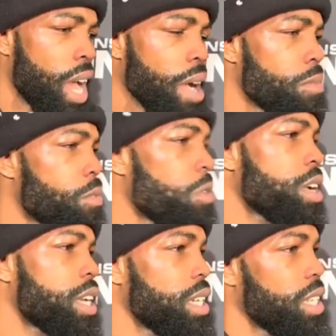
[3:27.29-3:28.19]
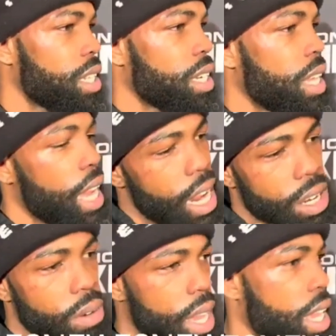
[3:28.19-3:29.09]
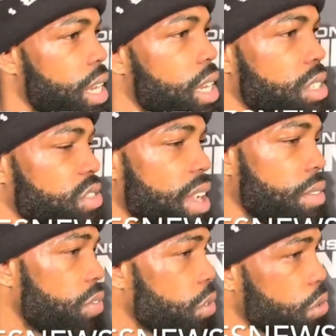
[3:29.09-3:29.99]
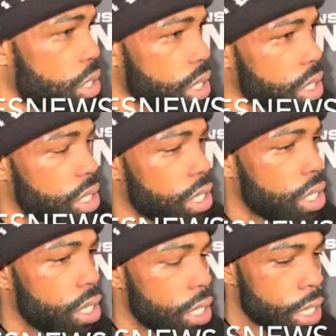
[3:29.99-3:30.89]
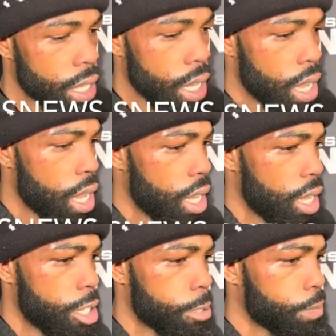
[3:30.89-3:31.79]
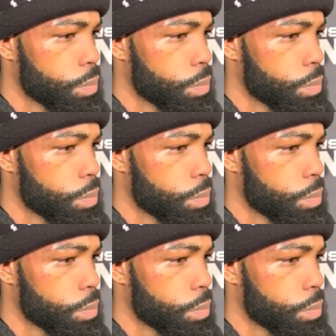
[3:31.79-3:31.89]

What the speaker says: I'm a warrior at the end of the day. I knew I had an injury. I refused to